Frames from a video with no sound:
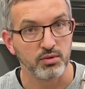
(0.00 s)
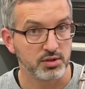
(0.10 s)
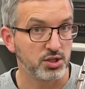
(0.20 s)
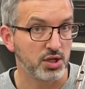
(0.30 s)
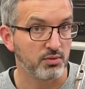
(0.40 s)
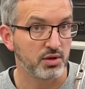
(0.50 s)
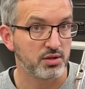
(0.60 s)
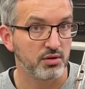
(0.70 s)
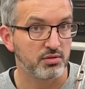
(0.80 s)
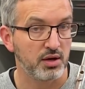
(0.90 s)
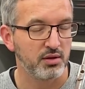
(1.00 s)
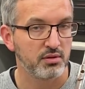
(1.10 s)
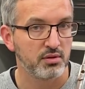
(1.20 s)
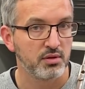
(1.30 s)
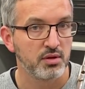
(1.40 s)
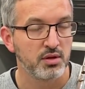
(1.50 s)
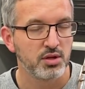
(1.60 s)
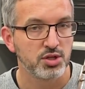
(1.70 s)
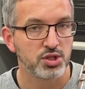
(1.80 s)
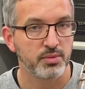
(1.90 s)
Did you get 1, 2, 3?
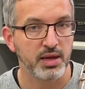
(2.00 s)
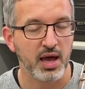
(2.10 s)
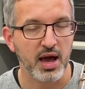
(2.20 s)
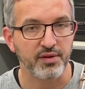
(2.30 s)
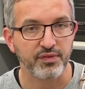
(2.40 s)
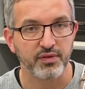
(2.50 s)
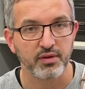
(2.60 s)
Show me F.